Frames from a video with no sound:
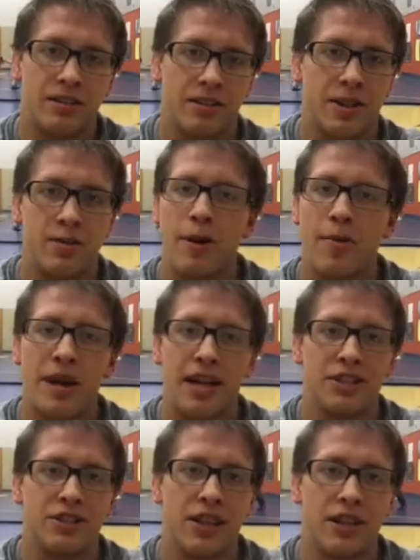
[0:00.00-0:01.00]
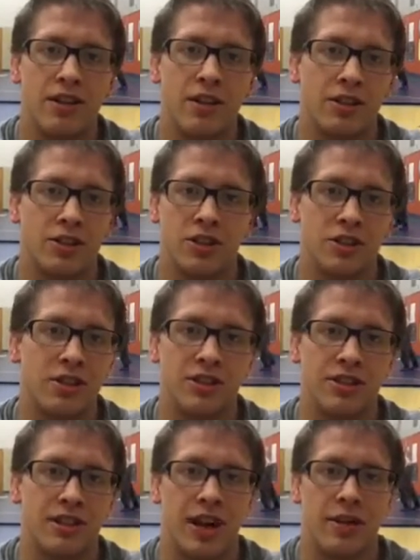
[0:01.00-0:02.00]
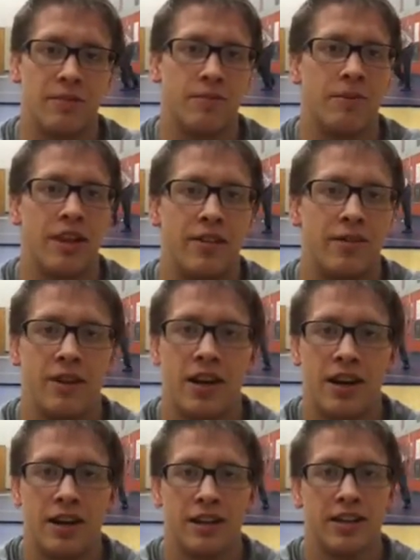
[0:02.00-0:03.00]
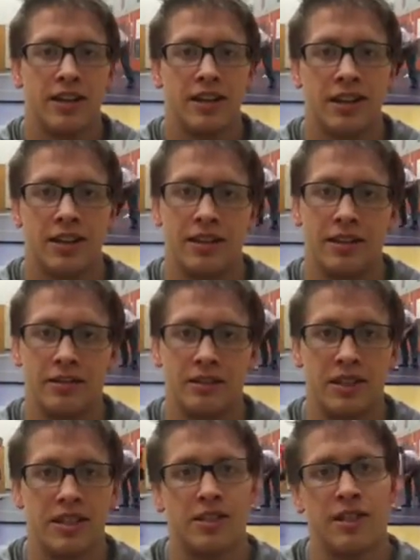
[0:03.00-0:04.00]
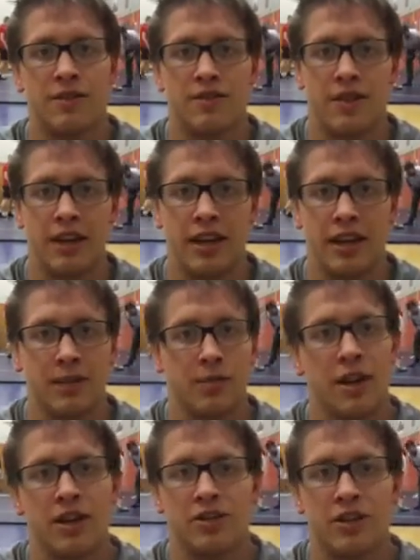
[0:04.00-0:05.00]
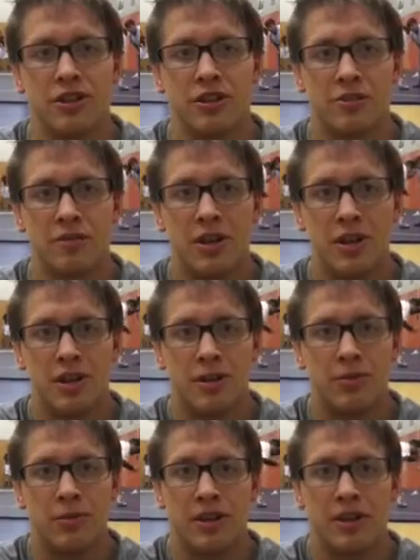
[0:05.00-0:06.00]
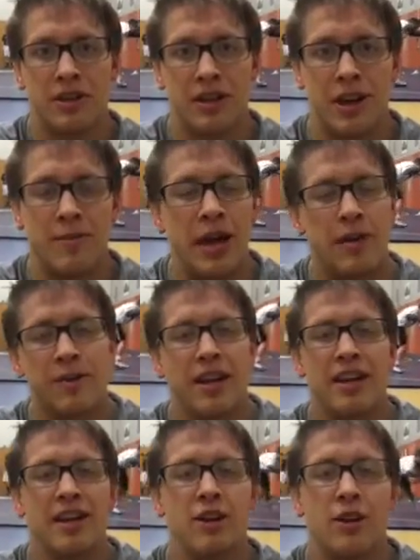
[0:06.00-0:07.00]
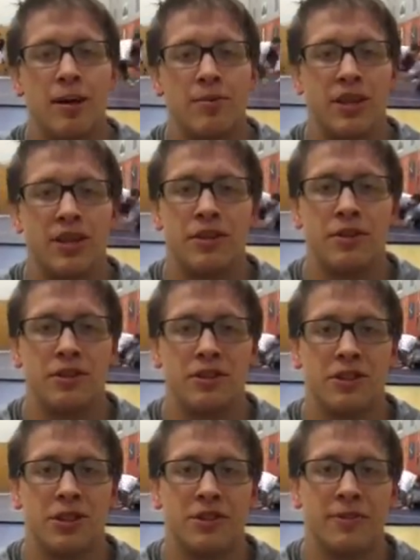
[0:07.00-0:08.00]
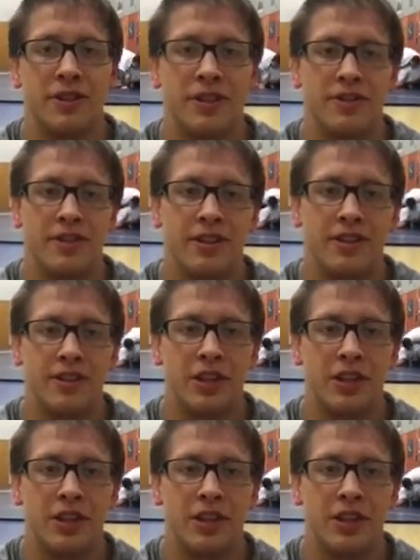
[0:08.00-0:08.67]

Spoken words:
Some of my matches I lost just because I let it fly and, did stuff that I probably shouldn't have. But I'm happy that I didn't go out being too conservative and